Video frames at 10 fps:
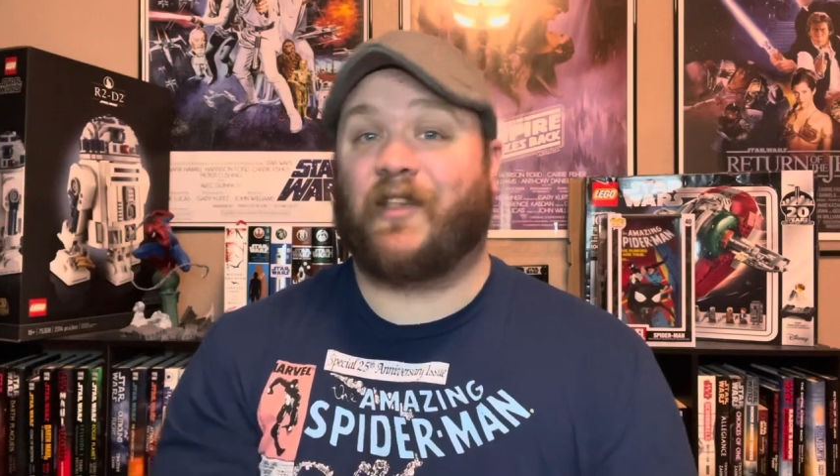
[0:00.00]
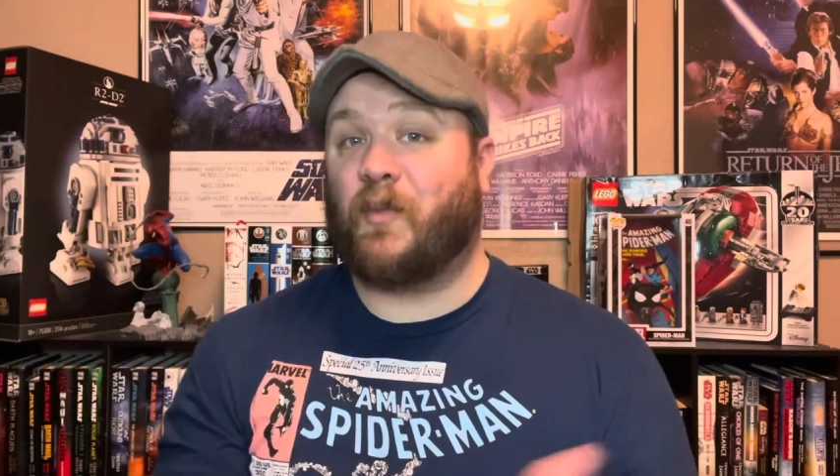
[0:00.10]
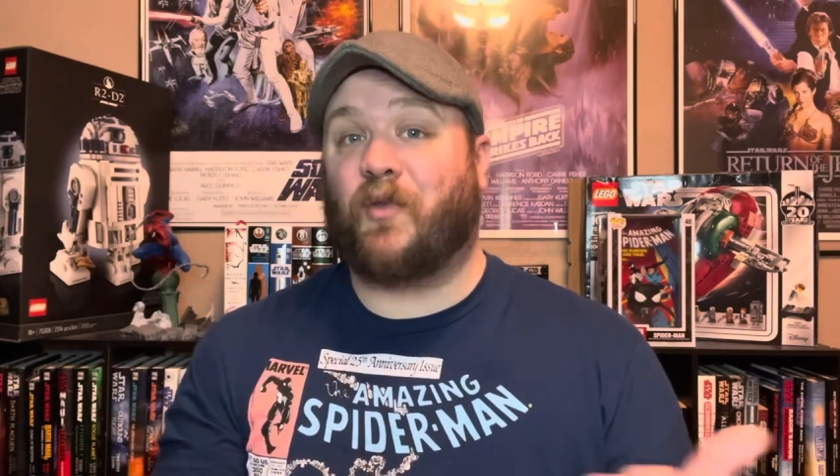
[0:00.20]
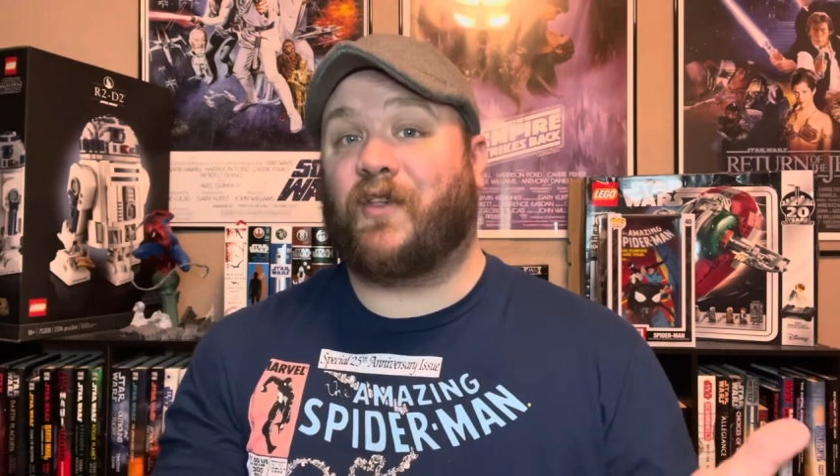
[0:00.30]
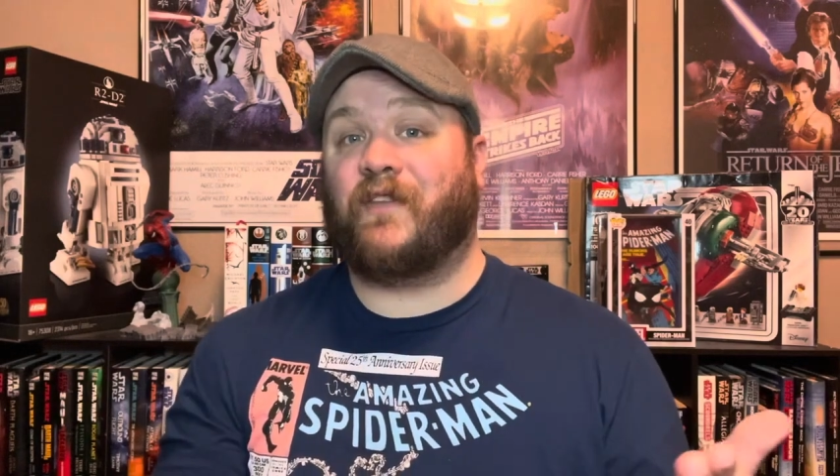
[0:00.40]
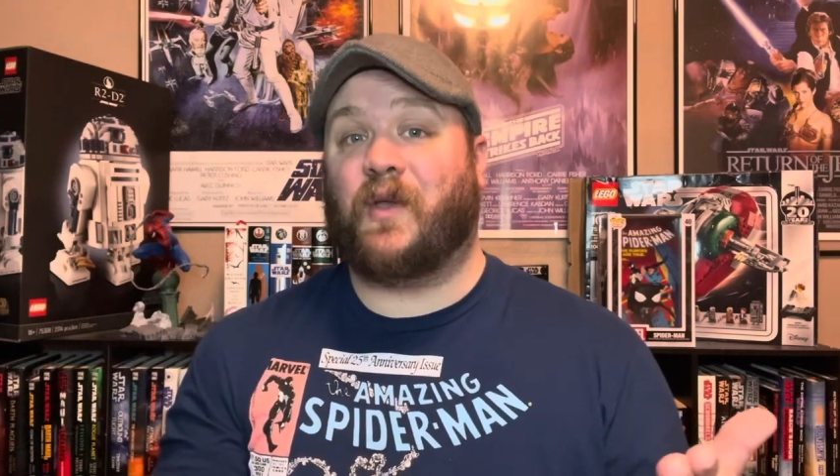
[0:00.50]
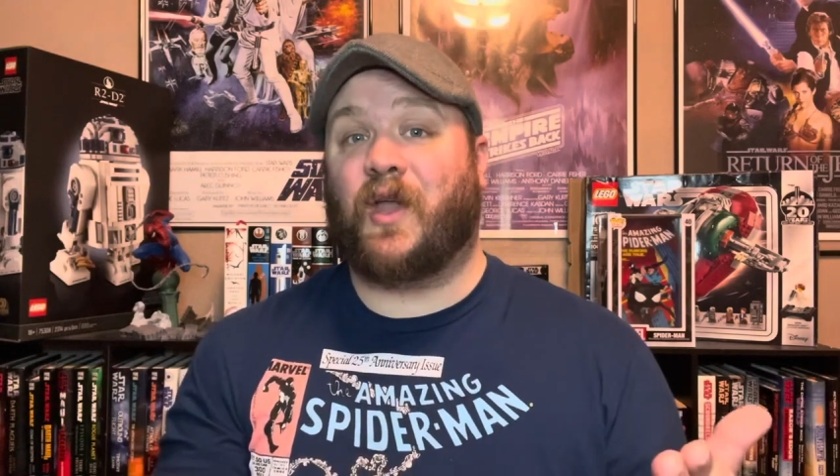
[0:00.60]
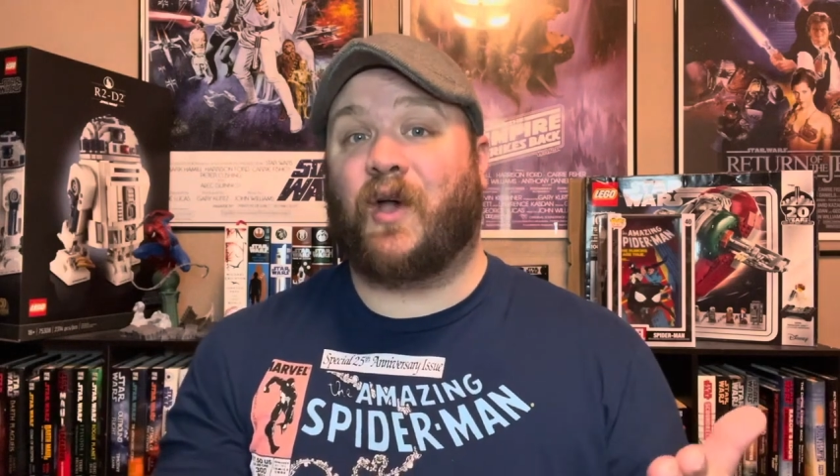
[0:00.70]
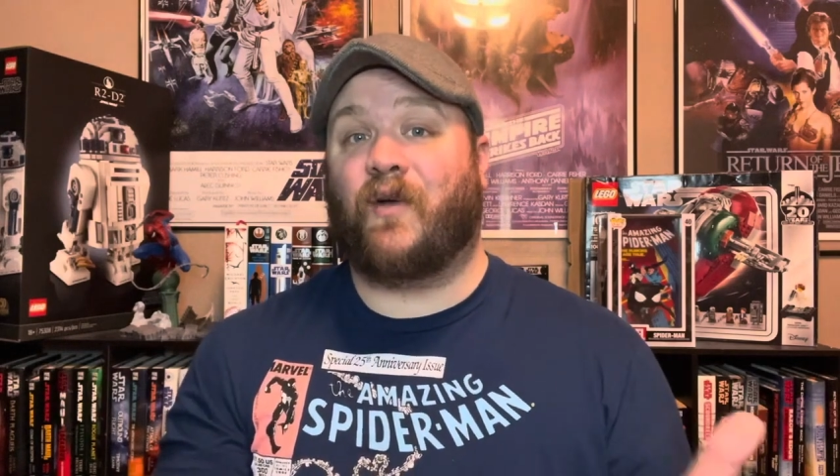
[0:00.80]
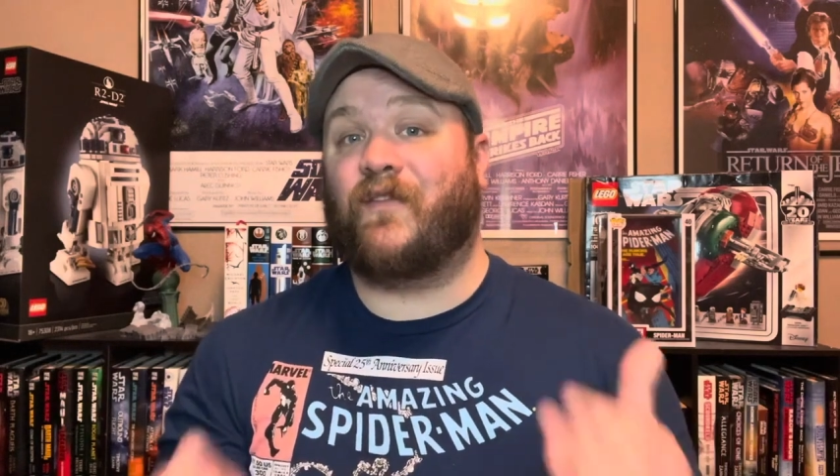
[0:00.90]
As most of you
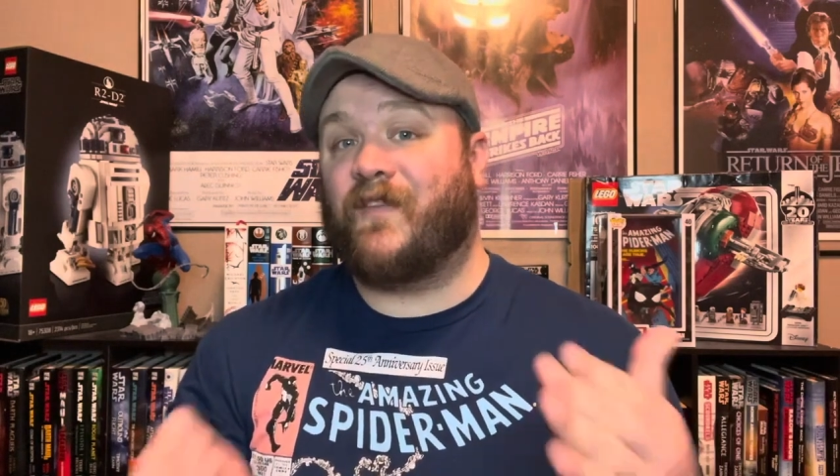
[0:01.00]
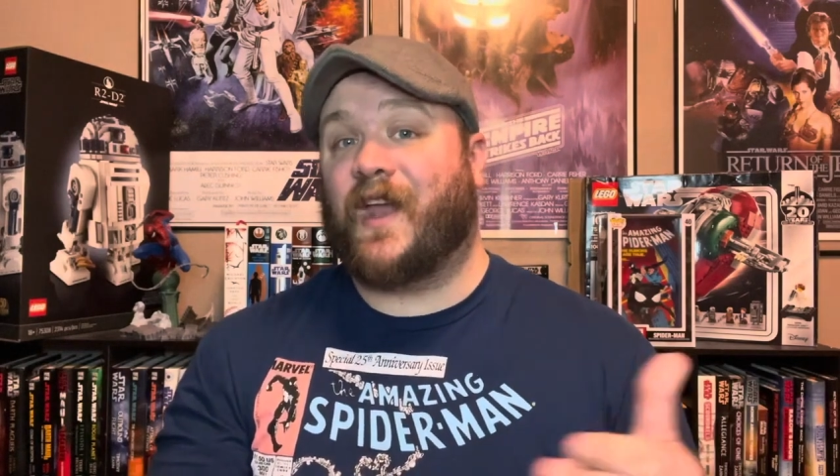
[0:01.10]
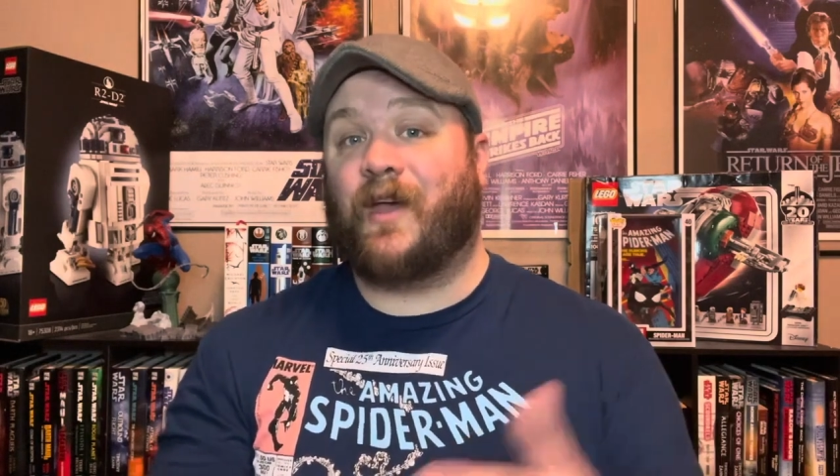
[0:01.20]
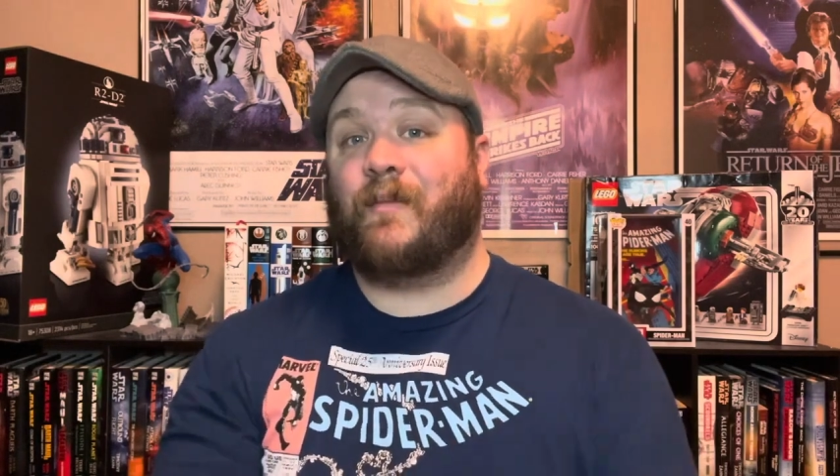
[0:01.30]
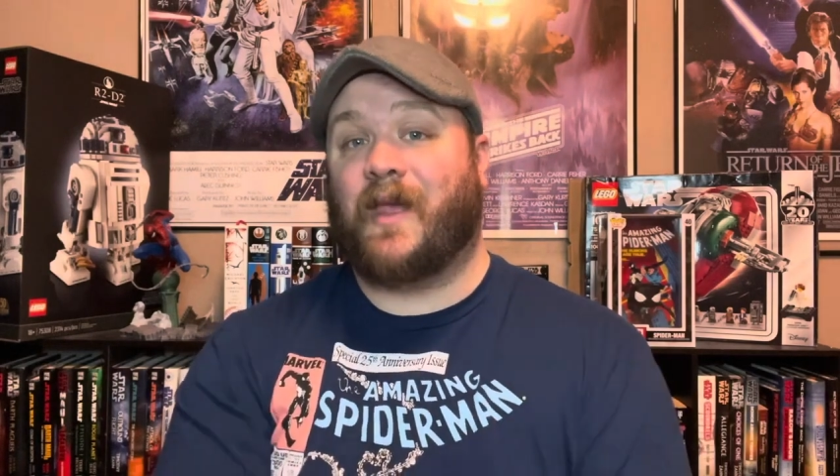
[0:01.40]
know, Venom